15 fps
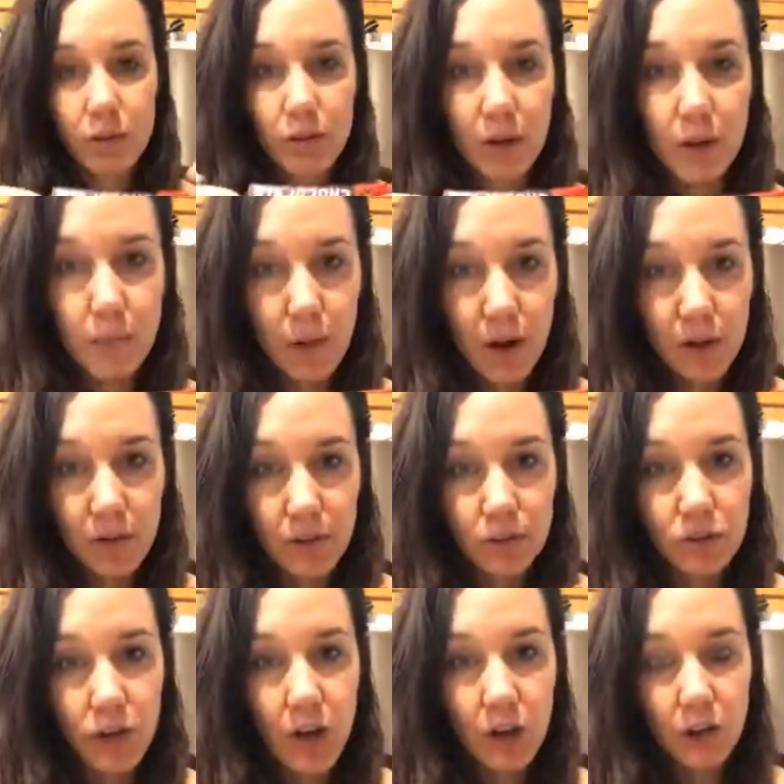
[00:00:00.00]
you get a bar, there's
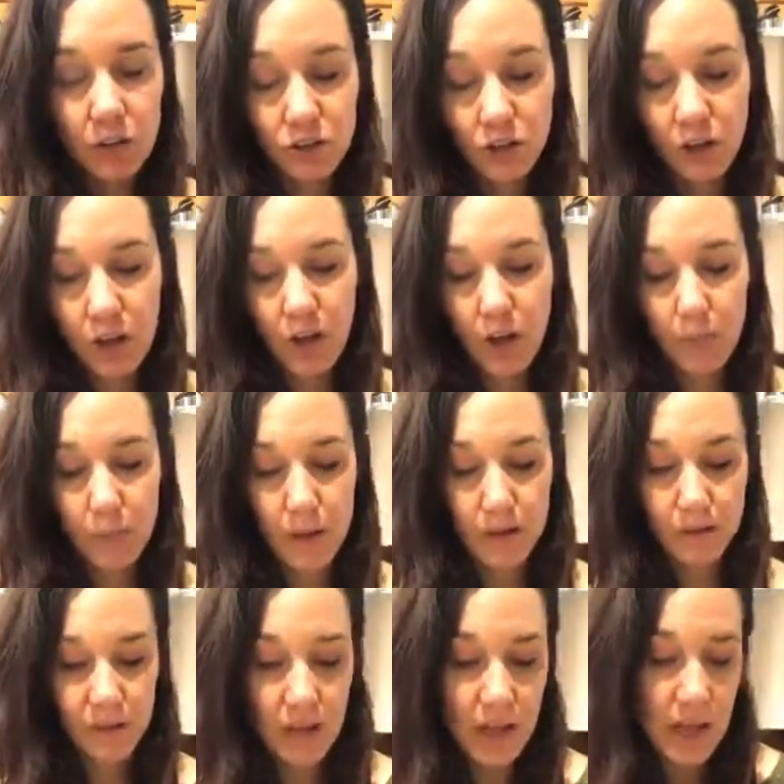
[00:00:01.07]
chocolate cherry
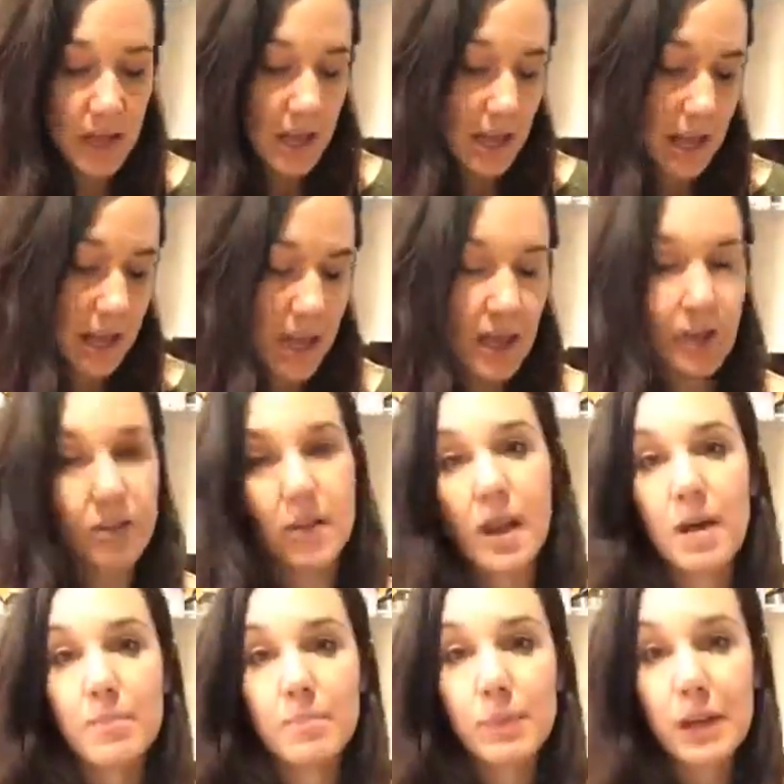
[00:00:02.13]
almond and
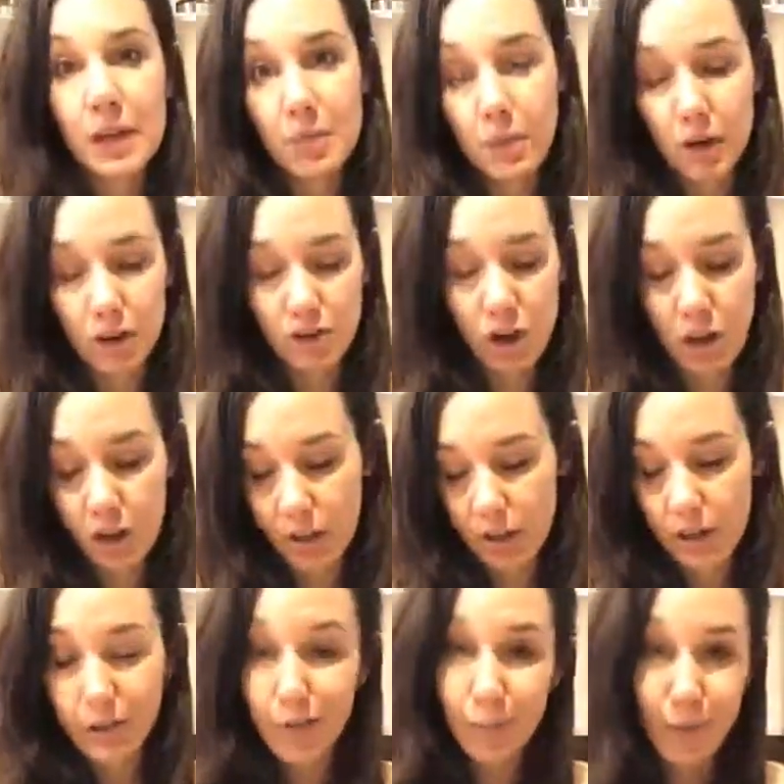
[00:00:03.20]
peanut butter chocolate,
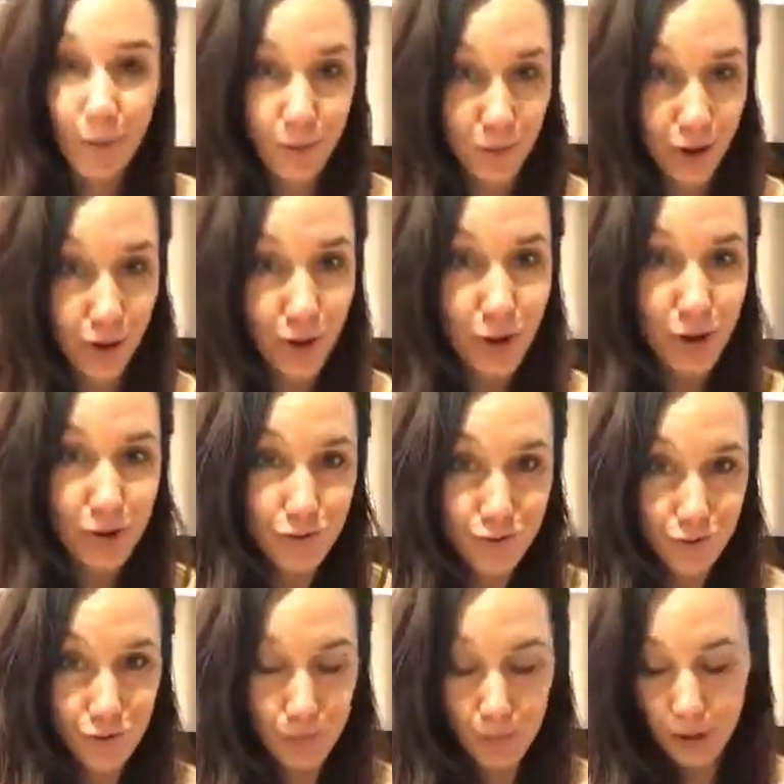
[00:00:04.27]
and they both are
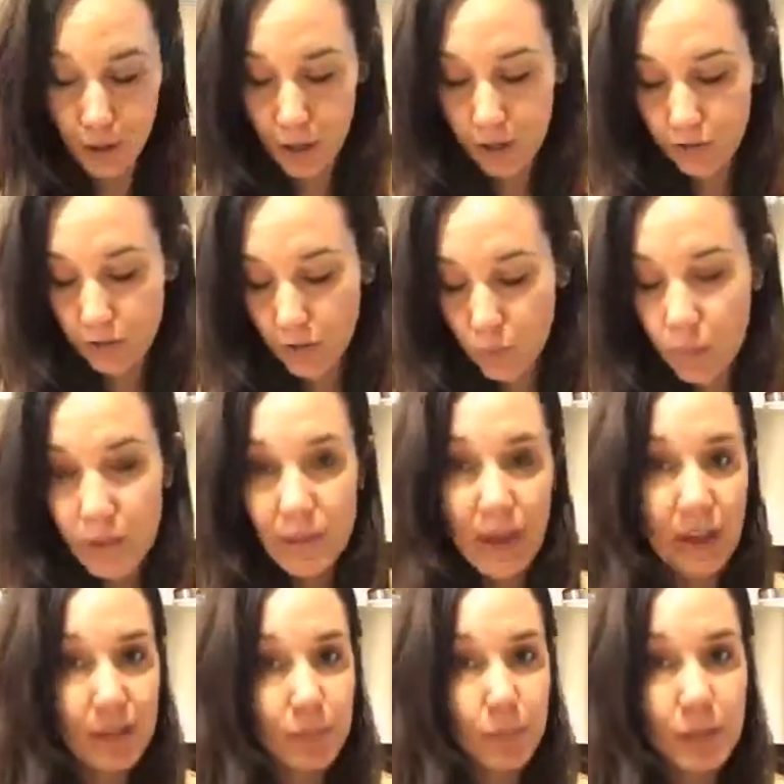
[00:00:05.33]
super good. So we
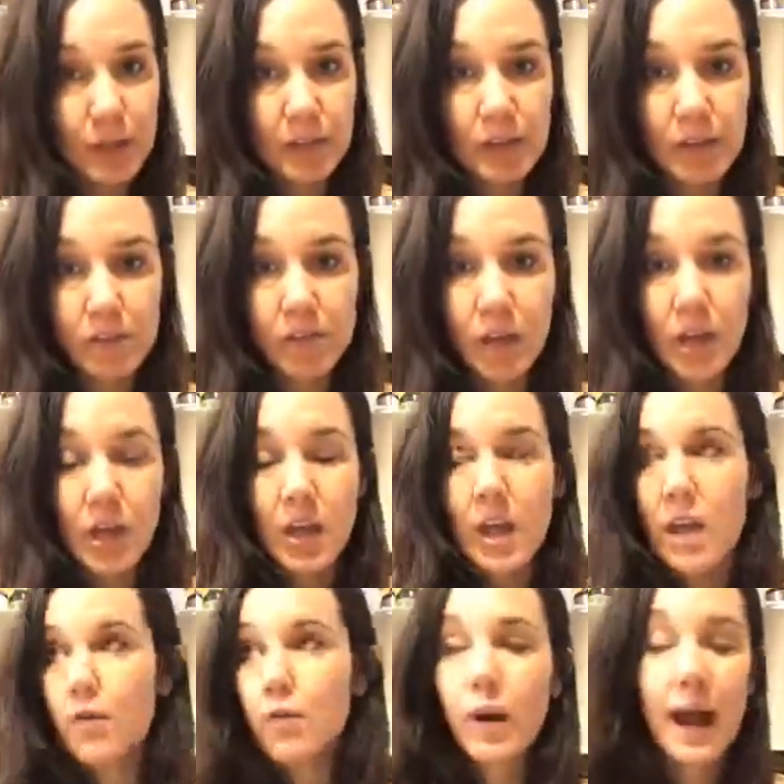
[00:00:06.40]
like to bring these
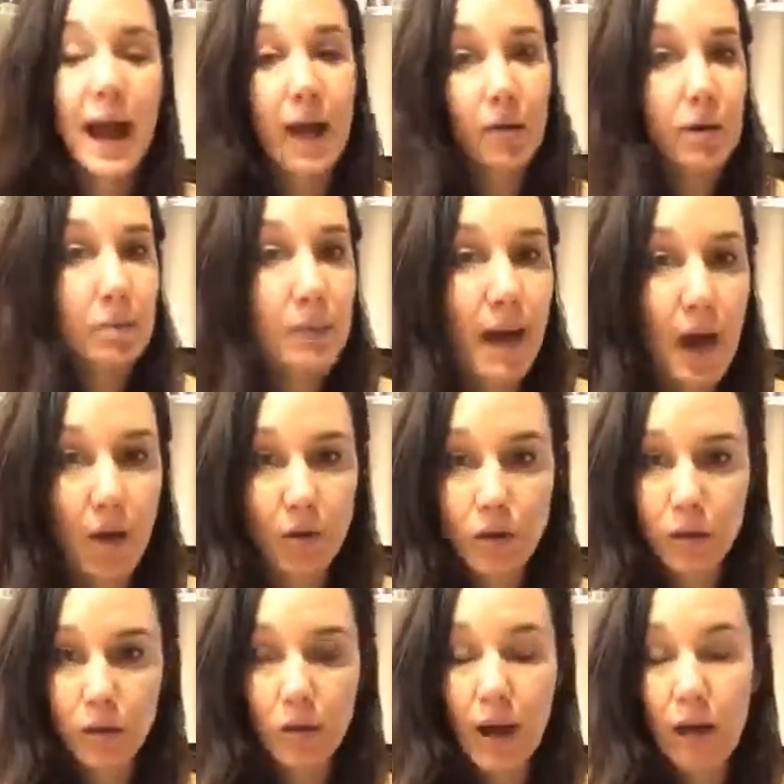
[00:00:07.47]
if we're out and about,
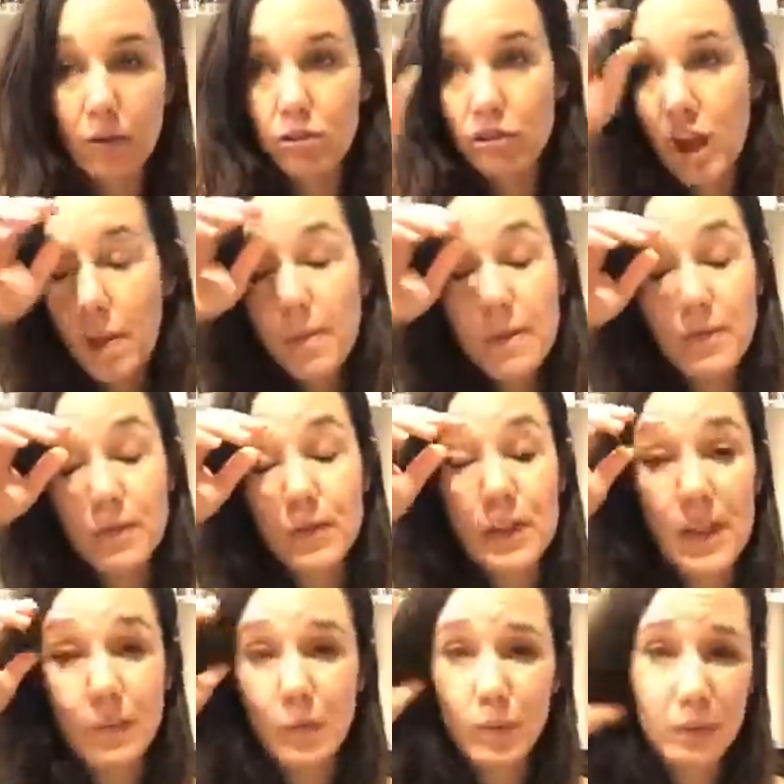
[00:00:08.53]
out shopping for the
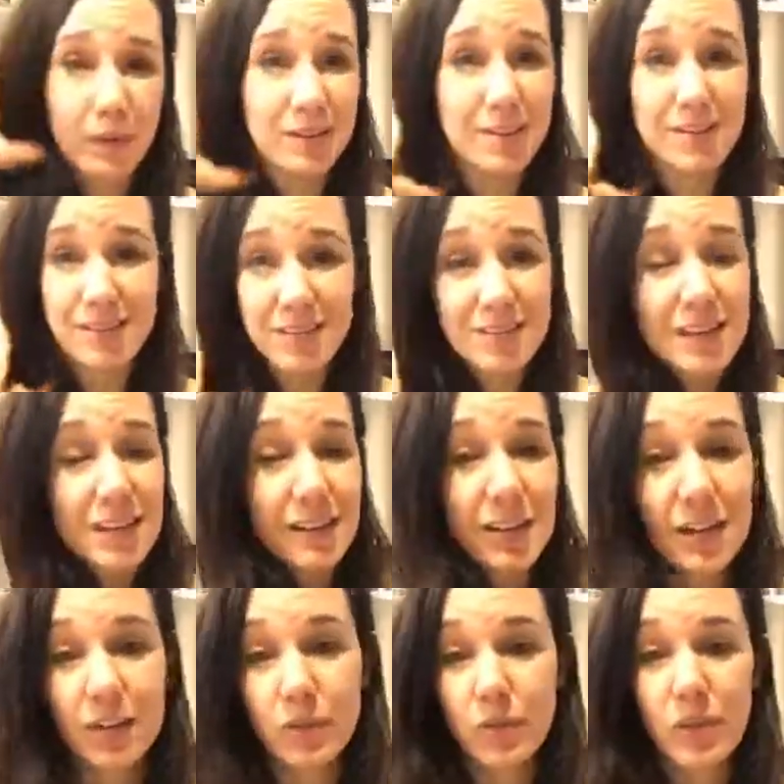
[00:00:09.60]
day. When we went to
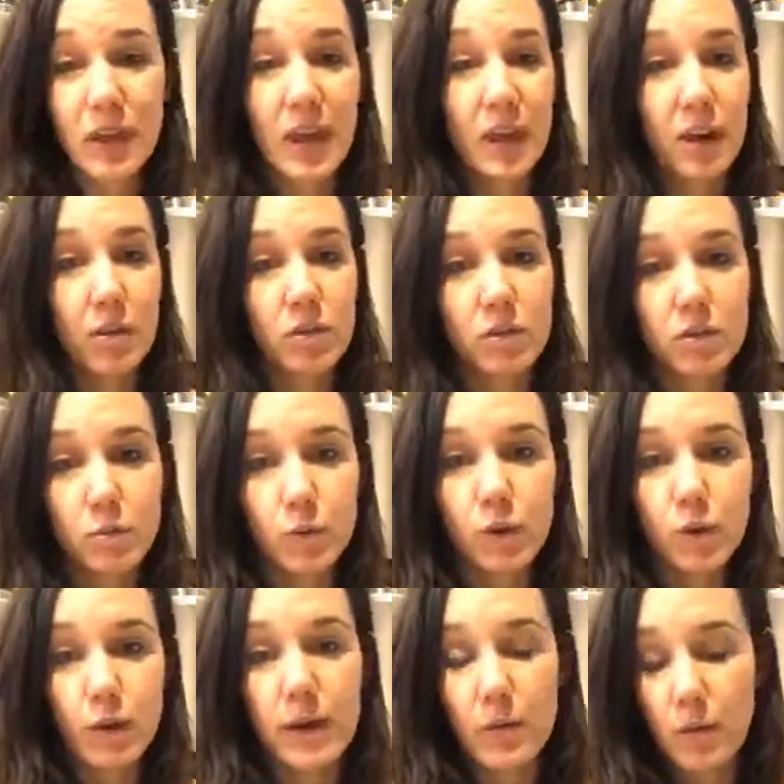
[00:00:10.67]
Disneyland with the kiddos, these were
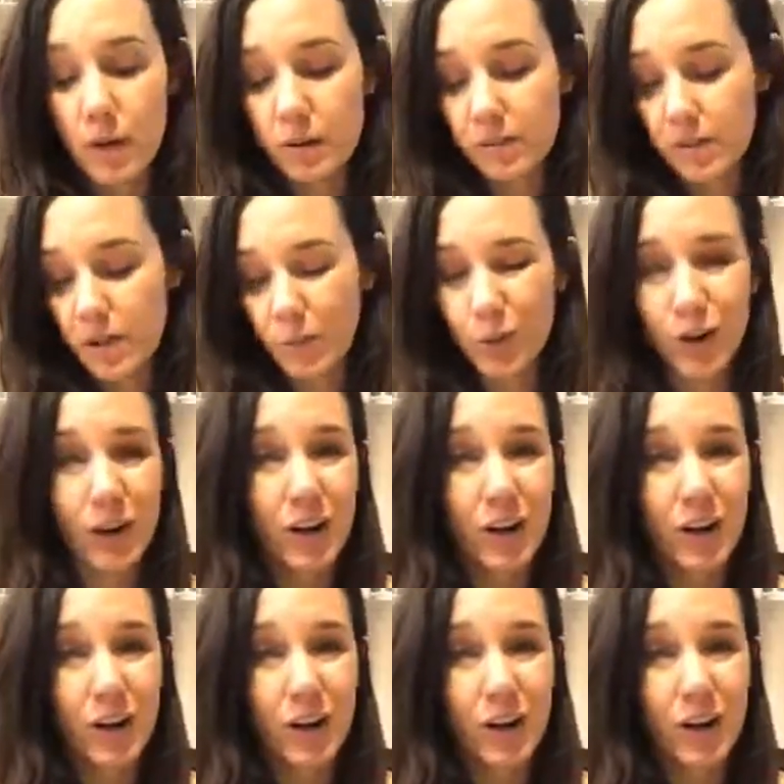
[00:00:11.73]
great ones that